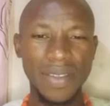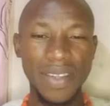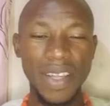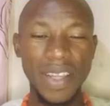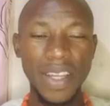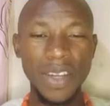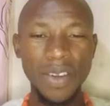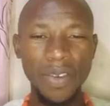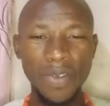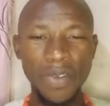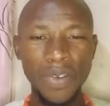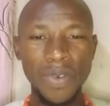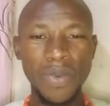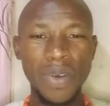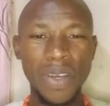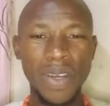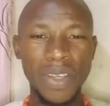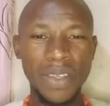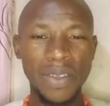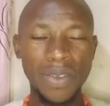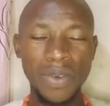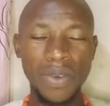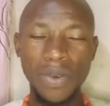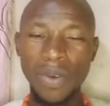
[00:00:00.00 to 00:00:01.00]
Hello
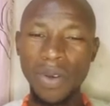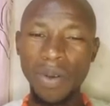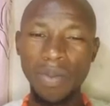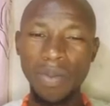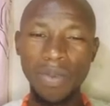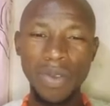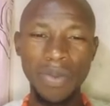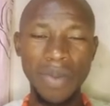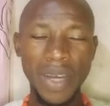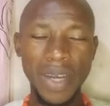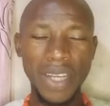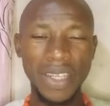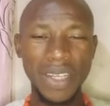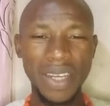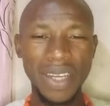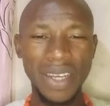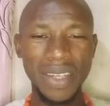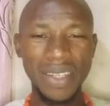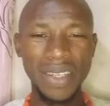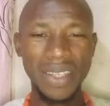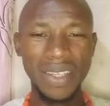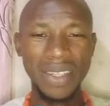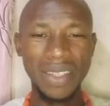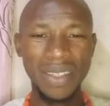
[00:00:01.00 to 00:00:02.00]
viewers, you're welcome to my
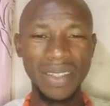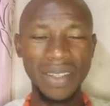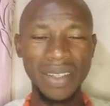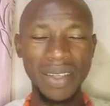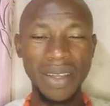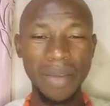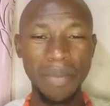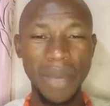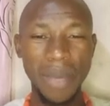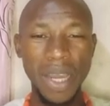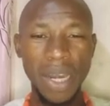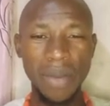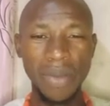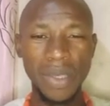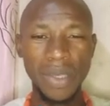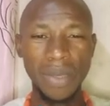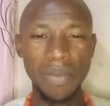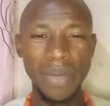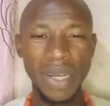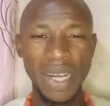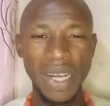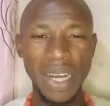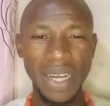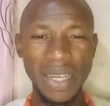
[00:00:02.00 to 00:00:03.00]
channel. My name is
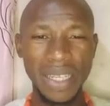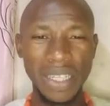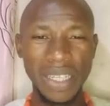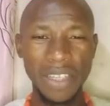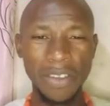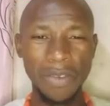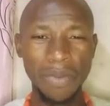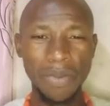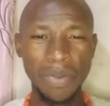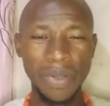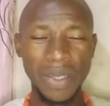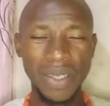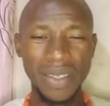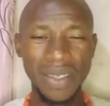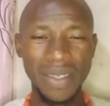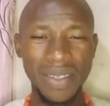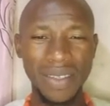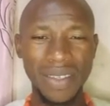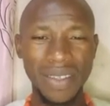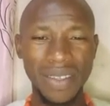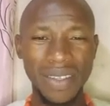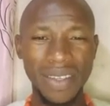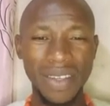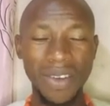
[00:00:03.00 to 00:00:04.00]
Emeka, the Chief
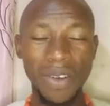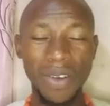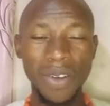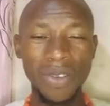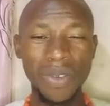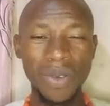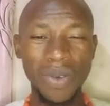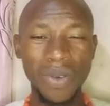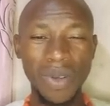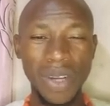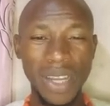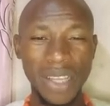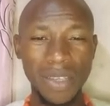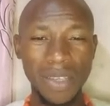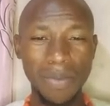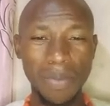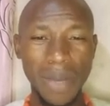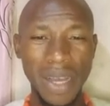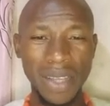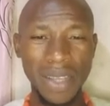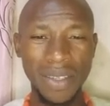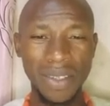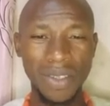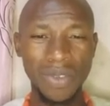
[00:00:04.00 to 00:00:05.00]
Priest, also known as
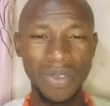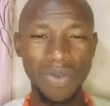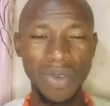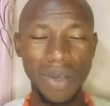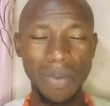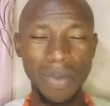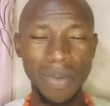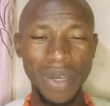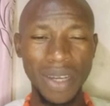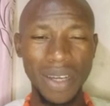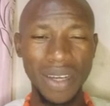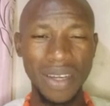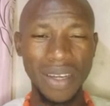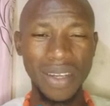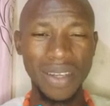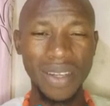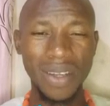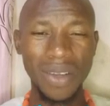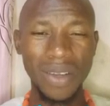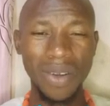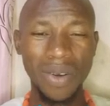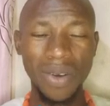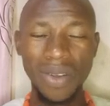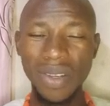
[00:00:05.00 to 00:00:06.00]
Mazi Chukwemeka.
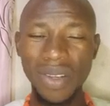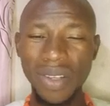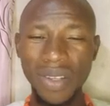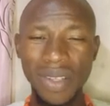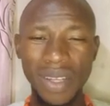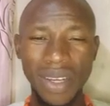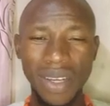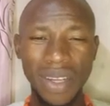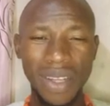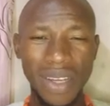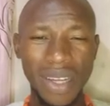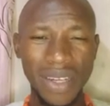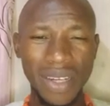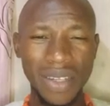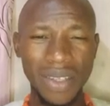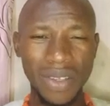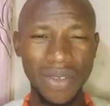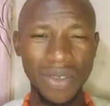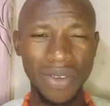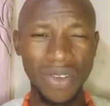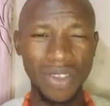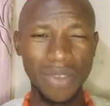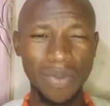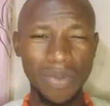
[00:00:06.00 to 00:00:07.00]
On this channel, I
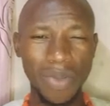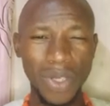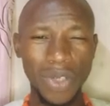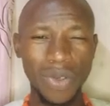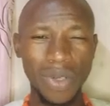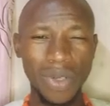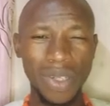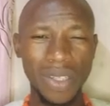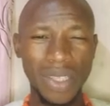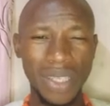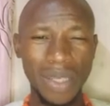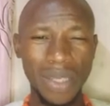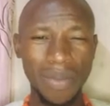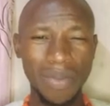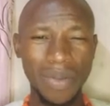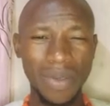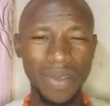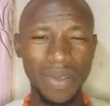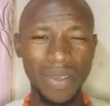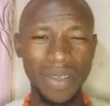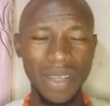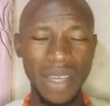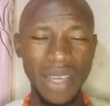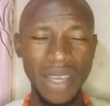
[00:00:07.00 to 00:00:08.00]
discuss spiritual
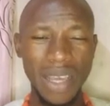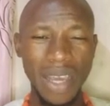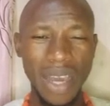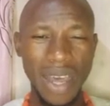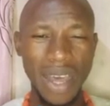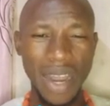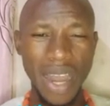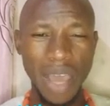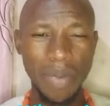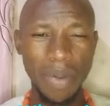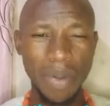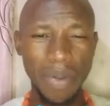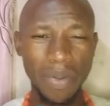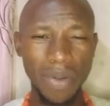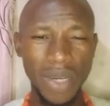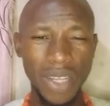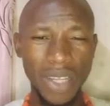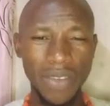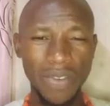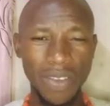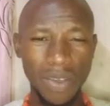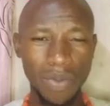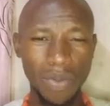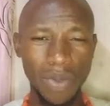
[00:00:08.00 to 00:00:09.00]
tips and help people
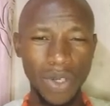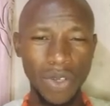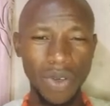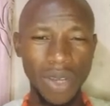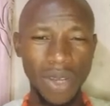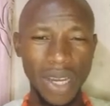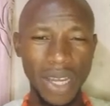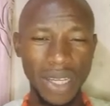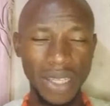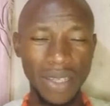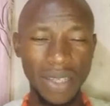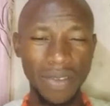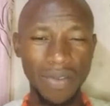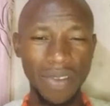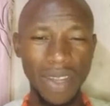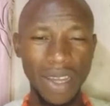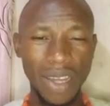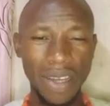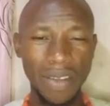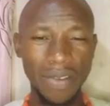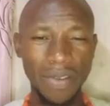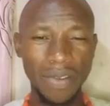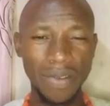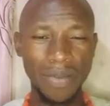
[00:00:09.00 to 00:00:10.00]
live a spiritual active
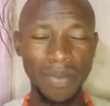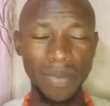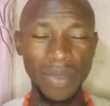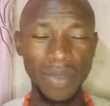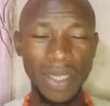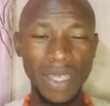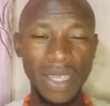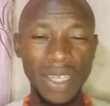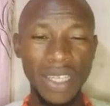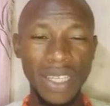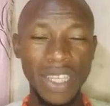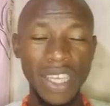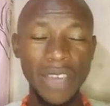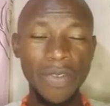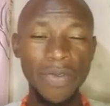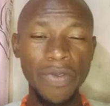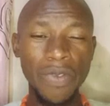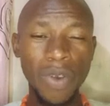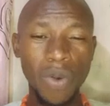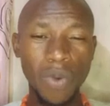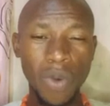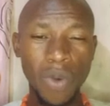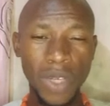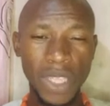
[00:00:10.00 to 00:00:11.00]
life.
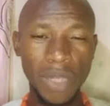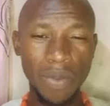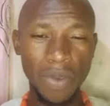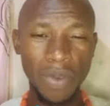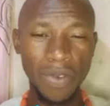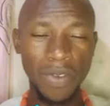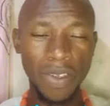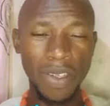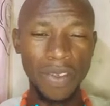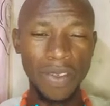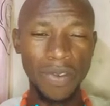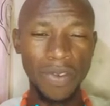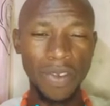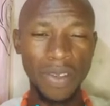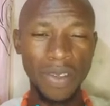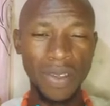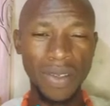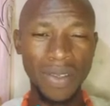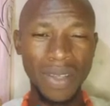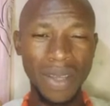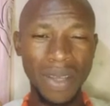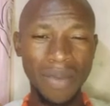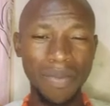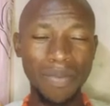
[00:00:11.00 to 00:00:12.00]
If you're watching me for the
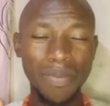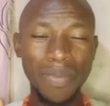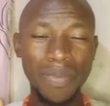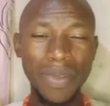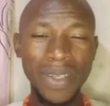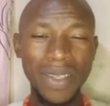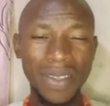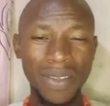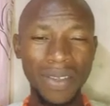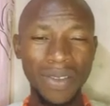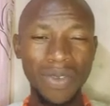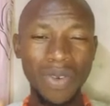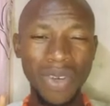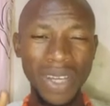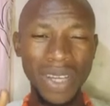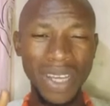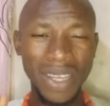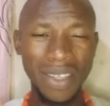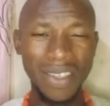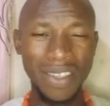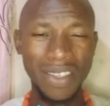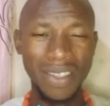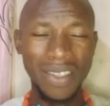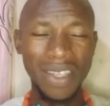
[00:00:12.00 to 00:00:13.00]
first time, please don't
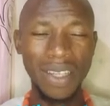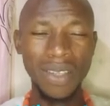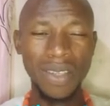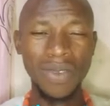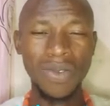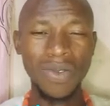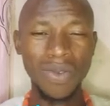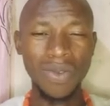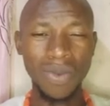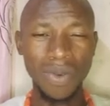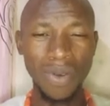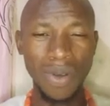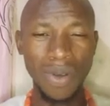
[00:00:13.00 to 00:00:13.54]
hesitate to